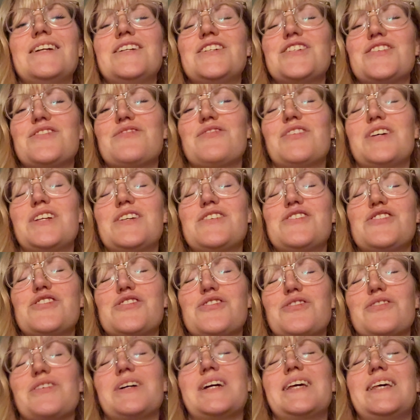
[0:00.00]
just finished
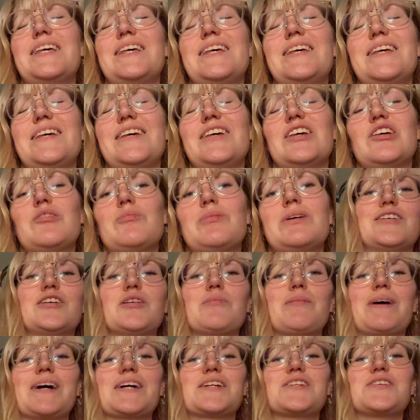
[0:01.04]
stream. We're
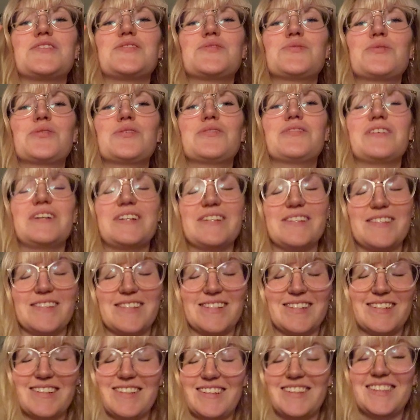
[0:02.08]
back to sore
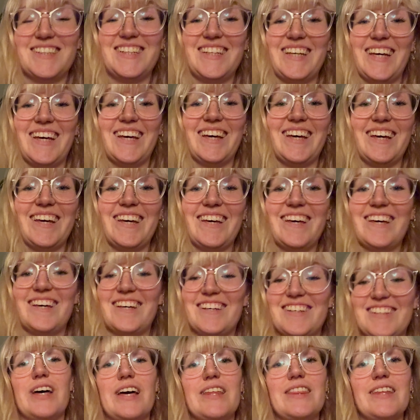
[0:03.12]
wrist. Yay.
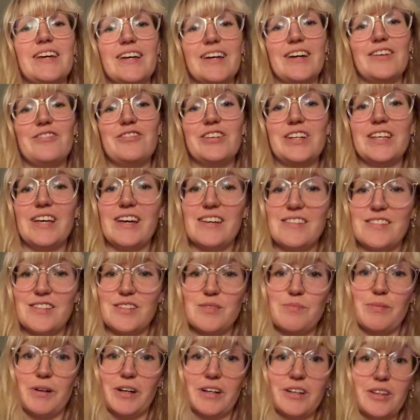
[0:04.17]
I think I've realised
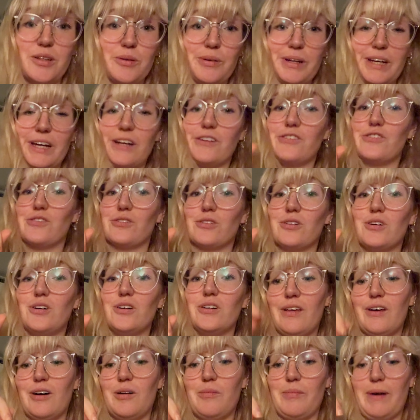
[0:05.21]
it's part of the way I
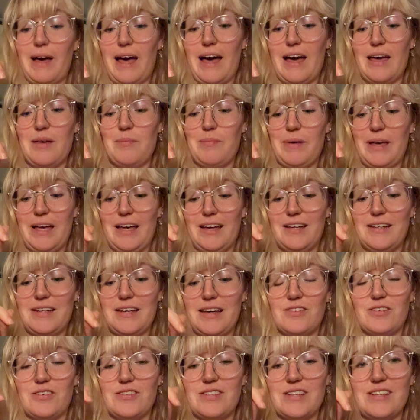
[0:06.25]
draw on my iPad.
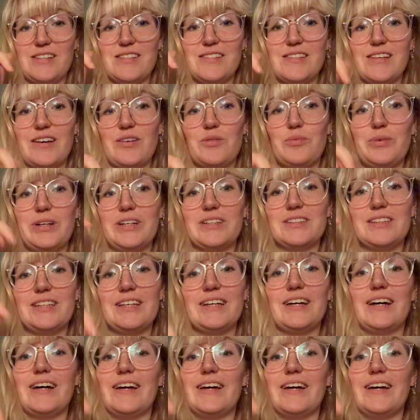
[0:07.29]
Because I sit weirdly, I